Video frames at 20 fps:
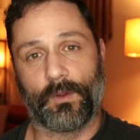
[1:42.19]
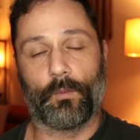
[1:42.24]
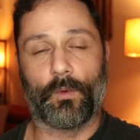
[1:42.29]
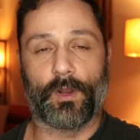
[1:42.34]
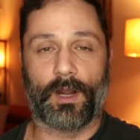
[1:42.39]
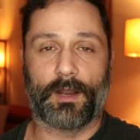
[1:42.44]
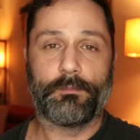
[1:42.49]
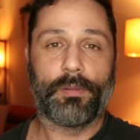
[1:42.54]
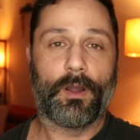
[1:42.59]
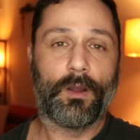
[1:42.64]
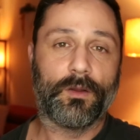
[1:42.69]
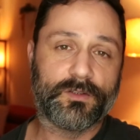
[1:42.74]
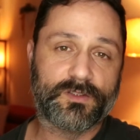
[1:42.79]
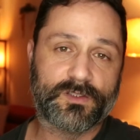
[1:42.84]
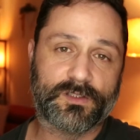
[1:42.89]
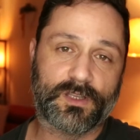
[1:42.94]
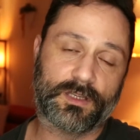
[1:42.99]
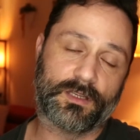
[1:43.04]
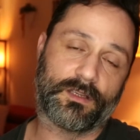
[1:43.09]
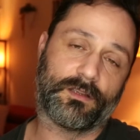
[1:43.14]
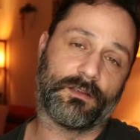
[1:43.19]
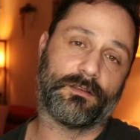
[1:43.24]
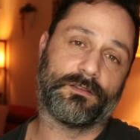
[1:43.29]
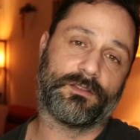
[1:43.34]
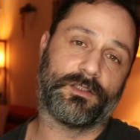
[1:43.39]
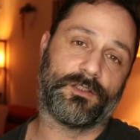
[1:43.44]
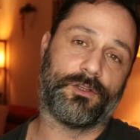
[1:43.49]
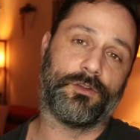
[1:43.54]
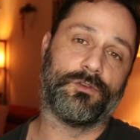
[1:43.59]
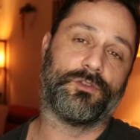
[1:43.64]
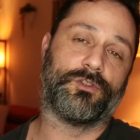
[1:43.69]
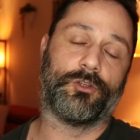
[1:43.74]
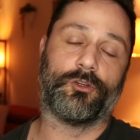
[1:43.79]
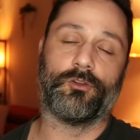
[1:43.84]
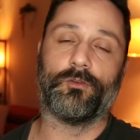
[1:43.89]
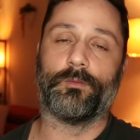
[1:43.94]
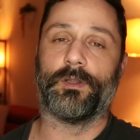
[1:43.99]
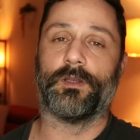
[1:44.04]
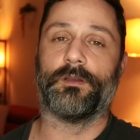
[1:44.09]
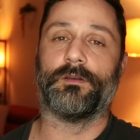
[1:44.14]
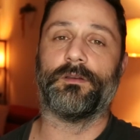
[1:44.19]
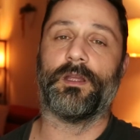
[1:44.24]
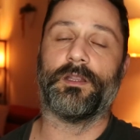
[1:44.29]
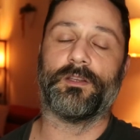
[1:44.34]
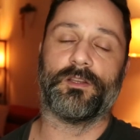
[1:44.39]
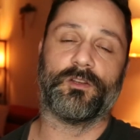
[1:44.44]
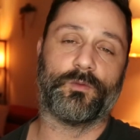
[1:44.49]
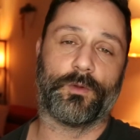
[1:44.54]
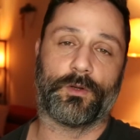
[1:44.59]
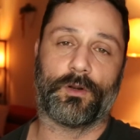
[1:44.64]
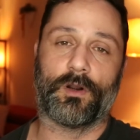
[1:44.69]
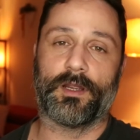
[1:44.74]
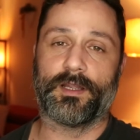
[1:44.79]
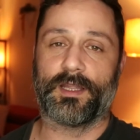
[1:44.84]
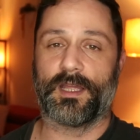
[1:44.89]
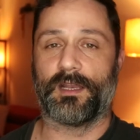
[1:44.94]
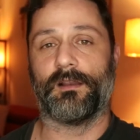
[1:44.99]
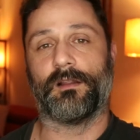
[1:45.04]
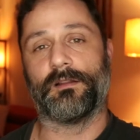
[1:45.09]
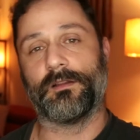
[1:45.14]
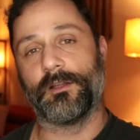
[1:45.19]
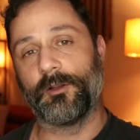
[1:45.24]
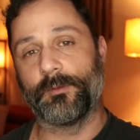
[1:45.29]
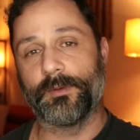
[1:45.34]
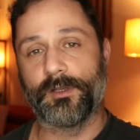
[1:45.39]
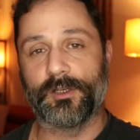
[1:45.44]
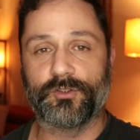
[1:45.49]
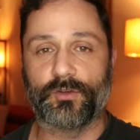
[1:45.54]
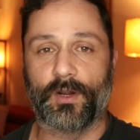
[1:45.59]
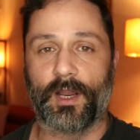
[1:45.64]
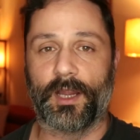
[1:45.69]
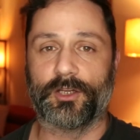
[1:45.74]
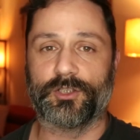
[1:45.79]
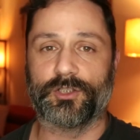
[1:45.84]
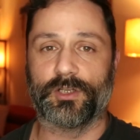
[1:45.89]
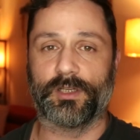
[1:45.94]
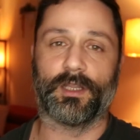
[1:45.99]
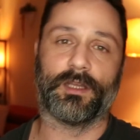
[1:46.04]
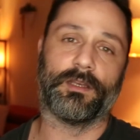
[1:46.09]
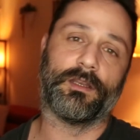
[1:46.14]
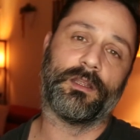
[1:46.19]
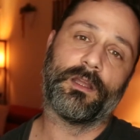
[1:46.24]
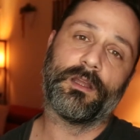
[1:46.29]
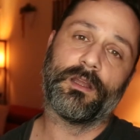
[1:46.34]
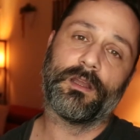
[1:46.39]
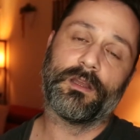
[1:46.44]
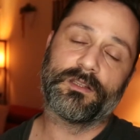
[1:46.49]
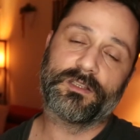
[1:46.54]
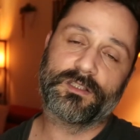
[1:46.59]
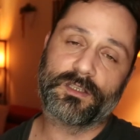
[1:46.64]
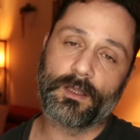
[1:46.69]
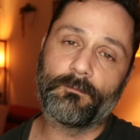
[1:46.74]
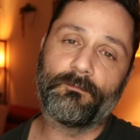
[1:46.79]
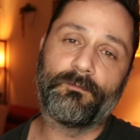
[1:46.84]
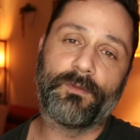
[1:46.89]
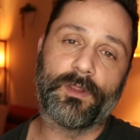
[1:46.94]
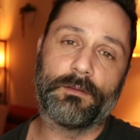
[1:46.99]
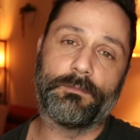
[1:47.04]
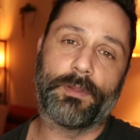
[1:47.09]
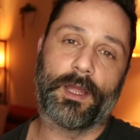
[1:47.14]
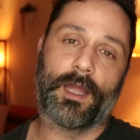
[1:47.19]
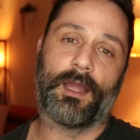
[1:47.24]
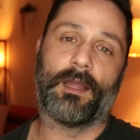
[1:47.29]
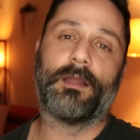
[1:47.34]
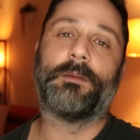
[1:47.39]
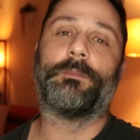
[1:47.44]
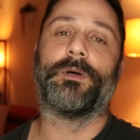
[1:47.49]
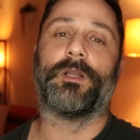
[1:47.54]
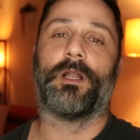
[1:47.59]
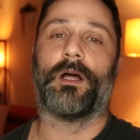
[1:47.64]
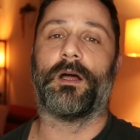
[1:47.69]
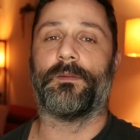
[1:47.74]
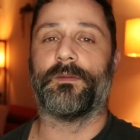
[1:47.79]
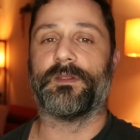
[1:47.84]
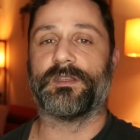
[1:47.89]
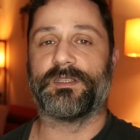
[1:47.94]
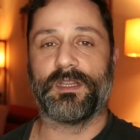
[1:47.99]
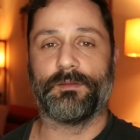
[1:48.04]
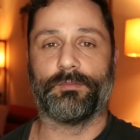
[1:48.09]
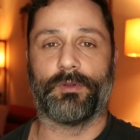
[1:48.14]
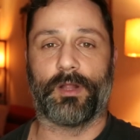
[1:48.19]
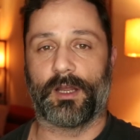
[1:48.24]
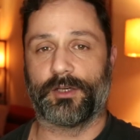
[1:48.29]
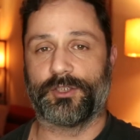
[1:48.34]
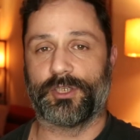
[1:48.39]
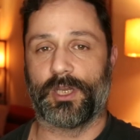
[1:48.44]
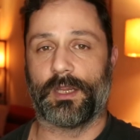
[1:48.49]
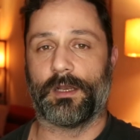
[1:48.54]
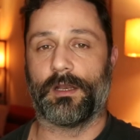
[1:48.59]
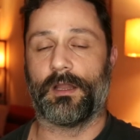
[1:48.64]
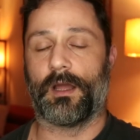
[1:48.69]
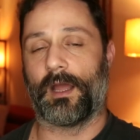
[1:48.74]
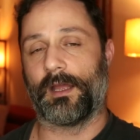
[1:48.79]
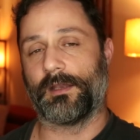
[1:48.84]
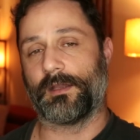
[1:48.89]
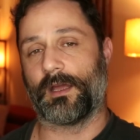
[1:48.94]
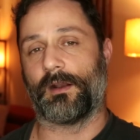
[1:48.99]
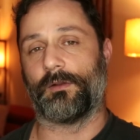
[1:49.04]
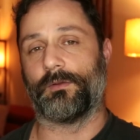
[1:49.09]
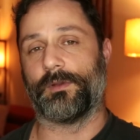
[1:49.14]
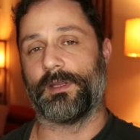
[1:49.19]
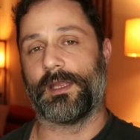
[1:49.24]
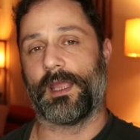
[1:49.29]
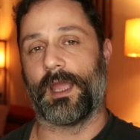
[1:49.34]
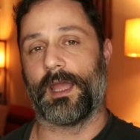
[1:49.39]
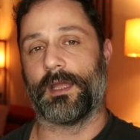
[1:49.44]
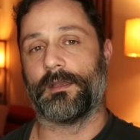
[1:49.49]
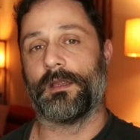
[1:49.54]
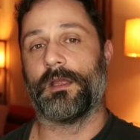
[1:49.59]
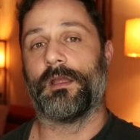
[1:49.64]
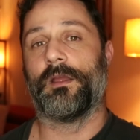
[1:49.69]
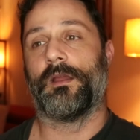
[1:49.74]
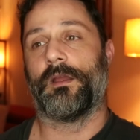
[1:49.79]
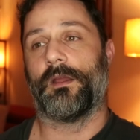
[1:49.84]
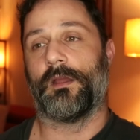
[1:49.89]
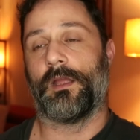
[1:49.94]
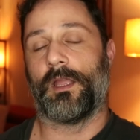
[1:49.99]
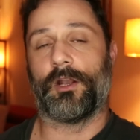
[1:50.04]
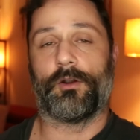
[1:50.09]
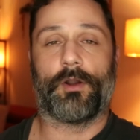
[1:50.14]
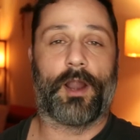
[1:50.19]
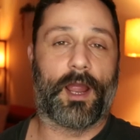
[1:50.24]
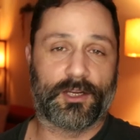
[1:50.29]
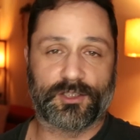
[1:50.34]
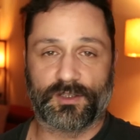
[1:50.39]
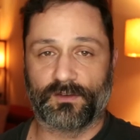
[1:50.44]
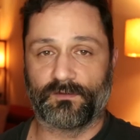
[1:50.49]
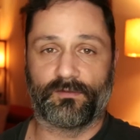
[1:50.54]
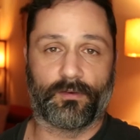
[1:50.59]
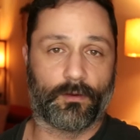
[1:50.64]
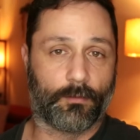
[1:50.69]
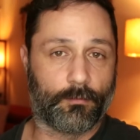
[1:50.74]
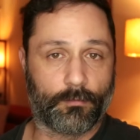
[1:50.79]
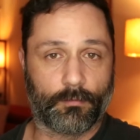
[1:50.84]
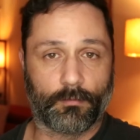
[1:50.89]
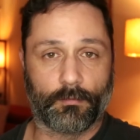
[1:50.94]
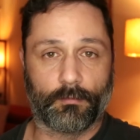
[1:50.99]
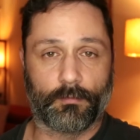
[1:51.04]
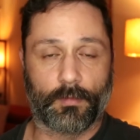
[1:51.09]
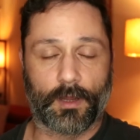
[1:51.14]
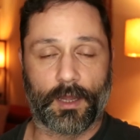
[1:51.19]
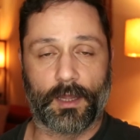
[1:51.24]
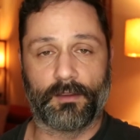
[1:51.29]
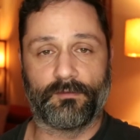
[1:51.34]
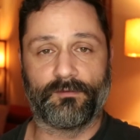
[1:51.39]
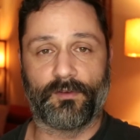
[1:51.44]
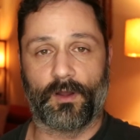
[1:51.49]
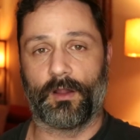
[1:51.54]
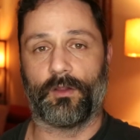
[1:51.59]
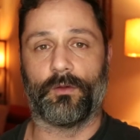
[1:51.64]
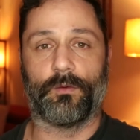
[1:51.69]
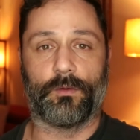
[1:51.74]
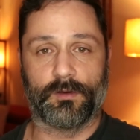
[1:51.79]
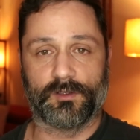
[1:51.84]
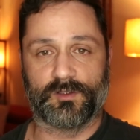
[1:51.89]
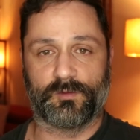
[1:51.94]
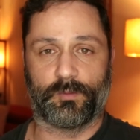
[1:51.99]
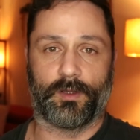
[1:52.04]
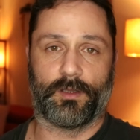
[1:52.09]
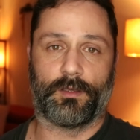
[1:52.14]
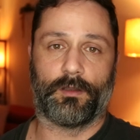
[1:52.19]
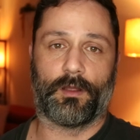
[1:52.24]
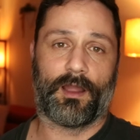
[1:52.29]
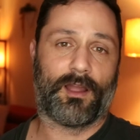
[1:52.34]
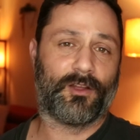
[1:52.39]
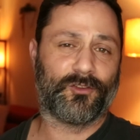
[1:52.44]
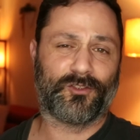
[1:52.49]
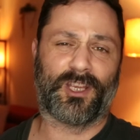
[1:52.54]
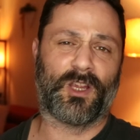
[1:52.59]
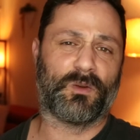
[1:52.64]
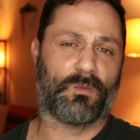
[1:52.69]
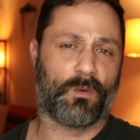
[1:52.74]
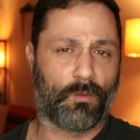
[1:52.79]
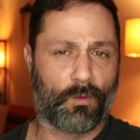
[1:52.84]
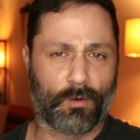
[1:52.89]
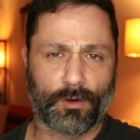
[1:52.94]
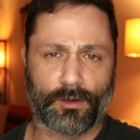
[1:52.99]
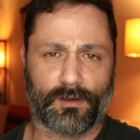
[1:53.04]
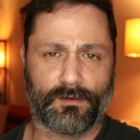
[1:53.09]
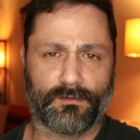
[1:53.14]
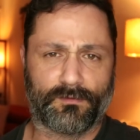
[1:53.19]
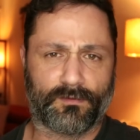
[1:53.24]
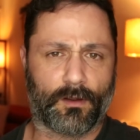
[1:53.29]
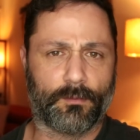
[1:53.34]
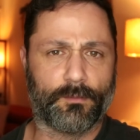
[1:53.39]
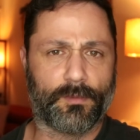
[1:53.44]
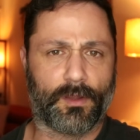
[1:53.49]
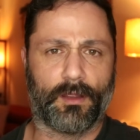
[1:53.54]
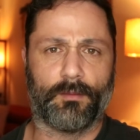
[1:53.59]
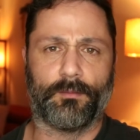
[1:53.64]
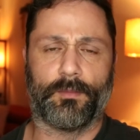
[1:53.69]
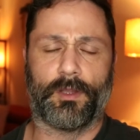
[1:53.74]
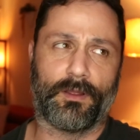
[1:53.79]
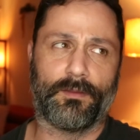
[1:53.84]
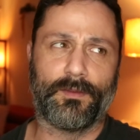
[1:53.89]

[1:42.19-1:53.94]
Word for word: When I post to, to YouTube and, and to Twitter, I get a little bit of traction, I get some feedback, but on the Steem blockchain, I not only get interaction from my followers, but I also get rewarded from them.